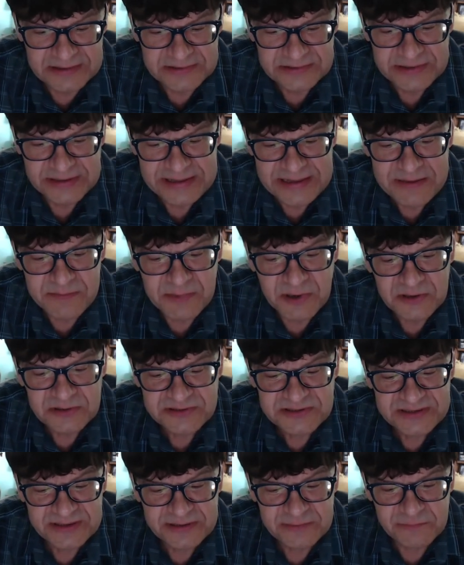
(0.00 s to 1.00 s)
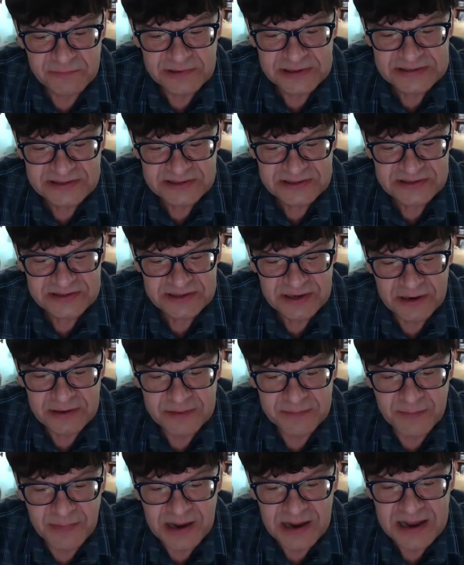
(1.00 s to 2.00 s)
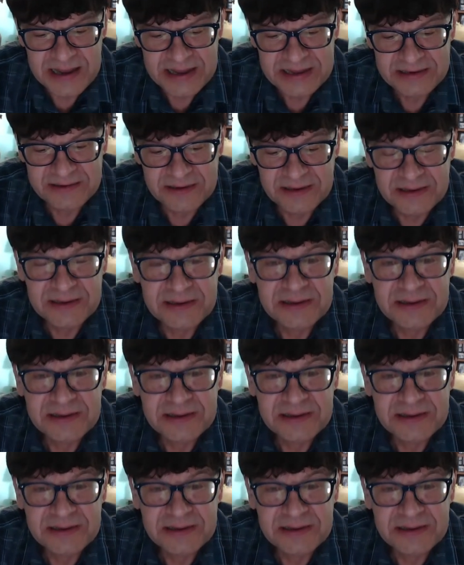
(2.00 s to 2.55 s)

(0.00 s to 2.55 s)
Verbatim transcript: So I think most of the risks are mine.